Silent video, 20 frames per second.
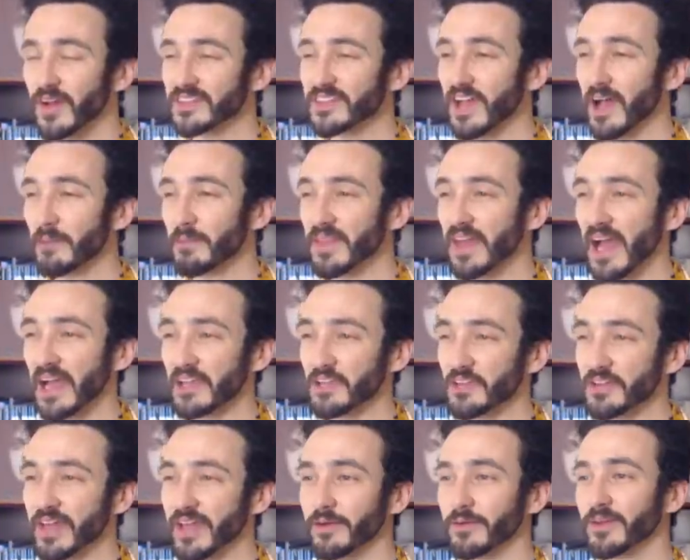on top of that,
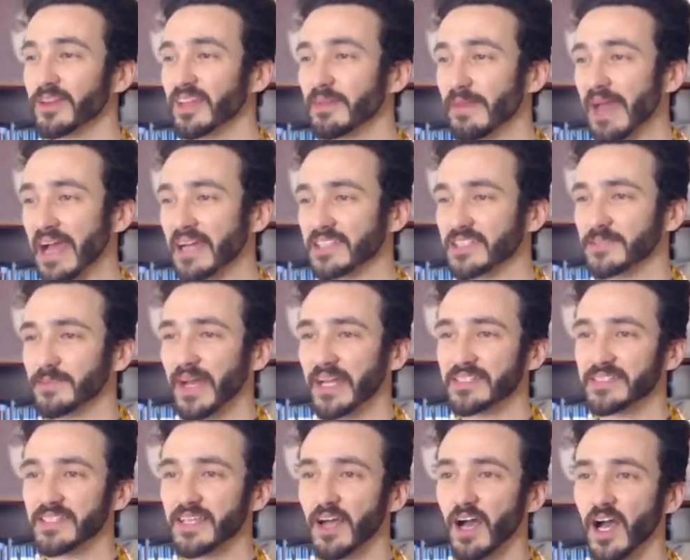you can't really
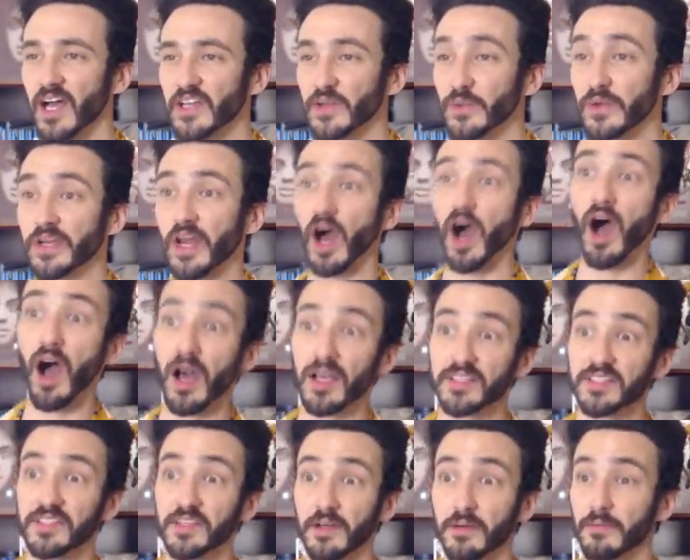maximize it onto an
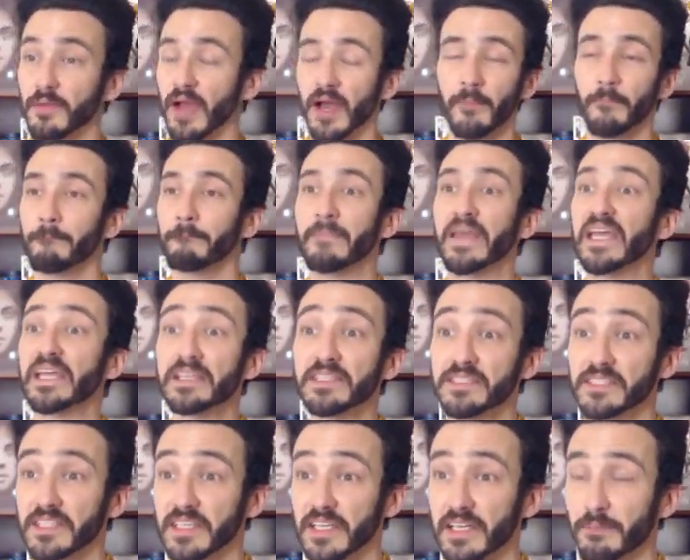awesome,
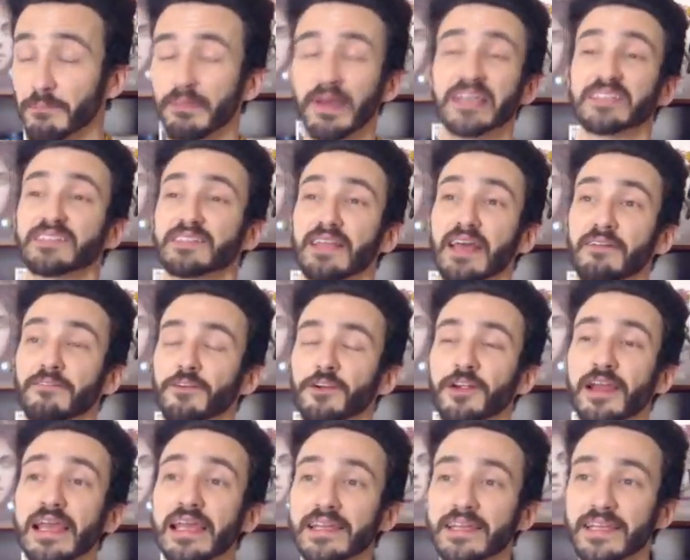amazing, best
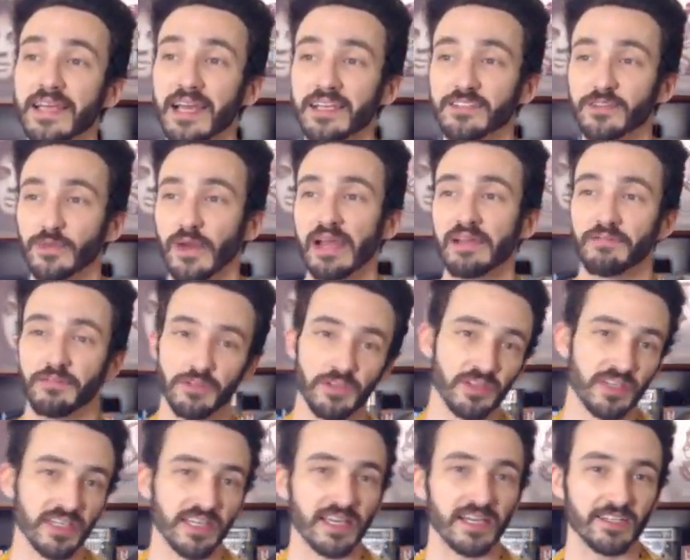ever ADS rifle.
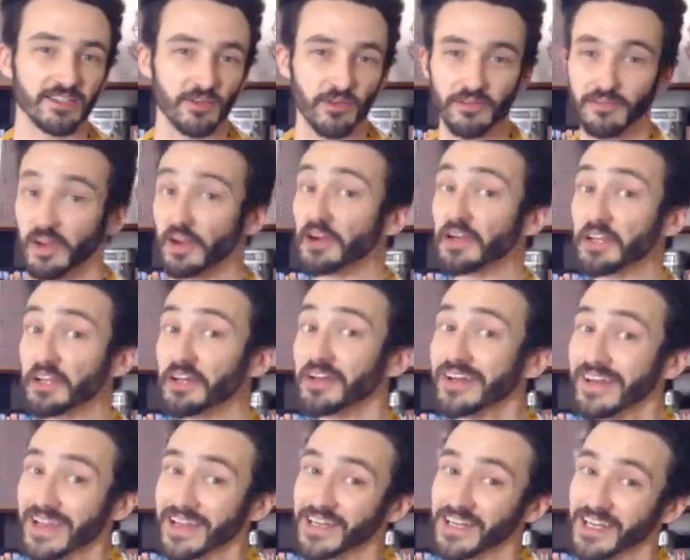You can get it to a very
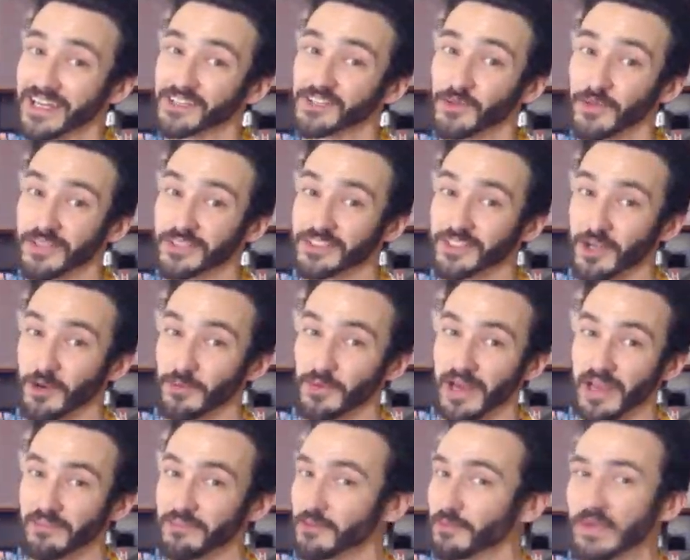good ADS quickscope
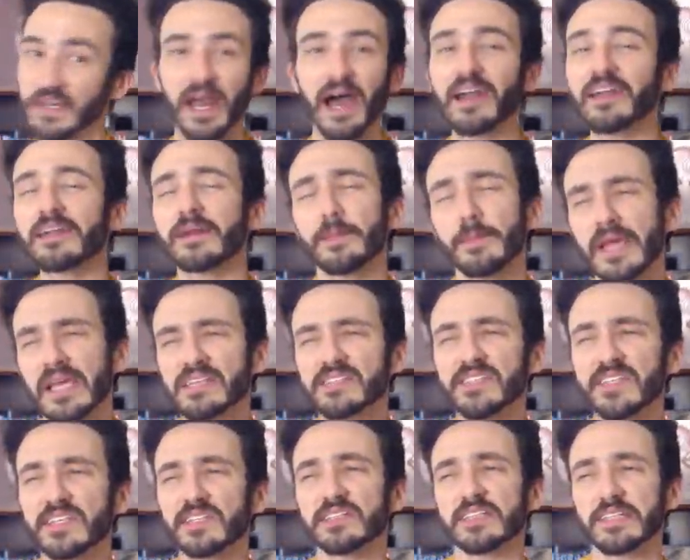rifle, but not an
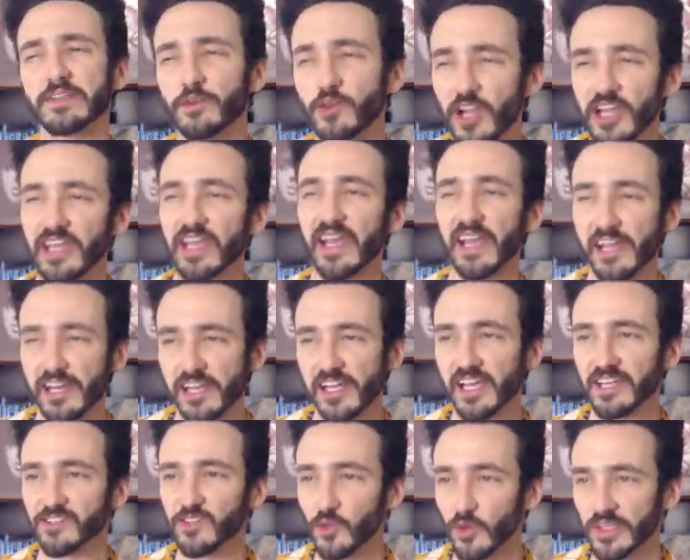amazingly great
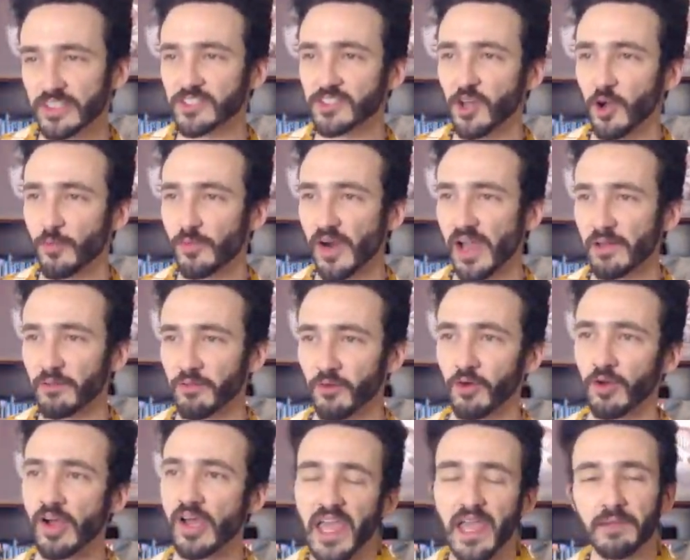ADS quickscope
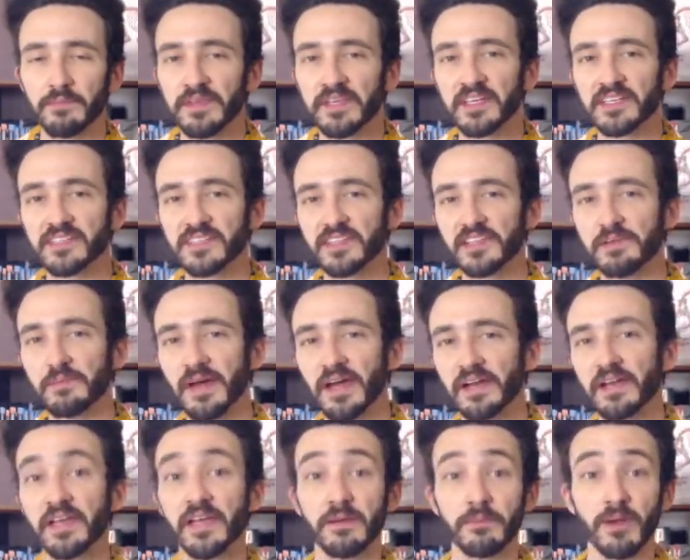rifle. And because of the
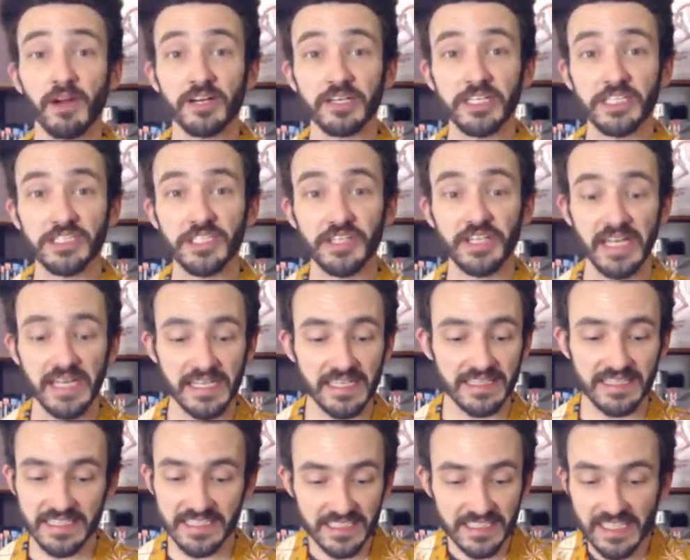amount of hit markers you're
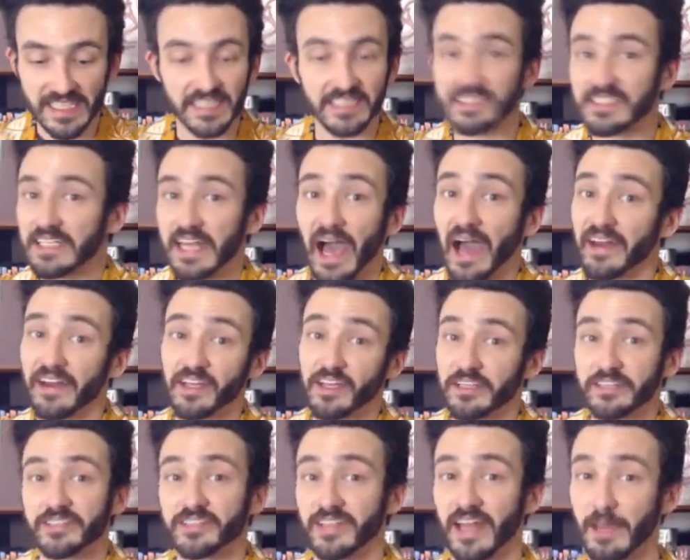getting, this thing is not a
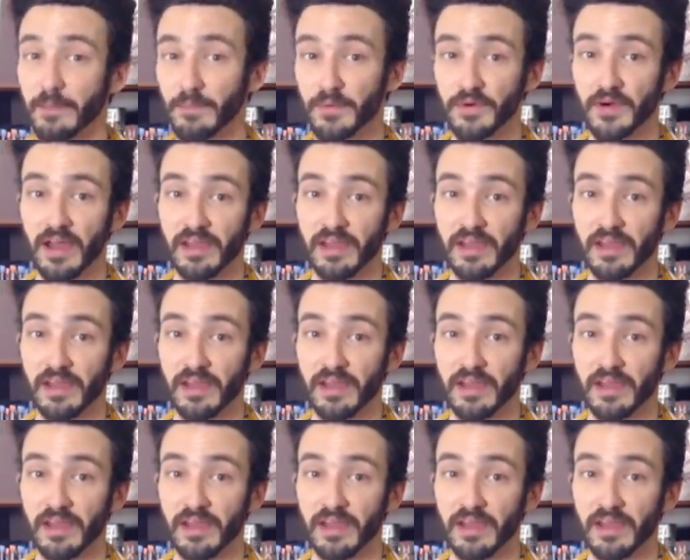good sniper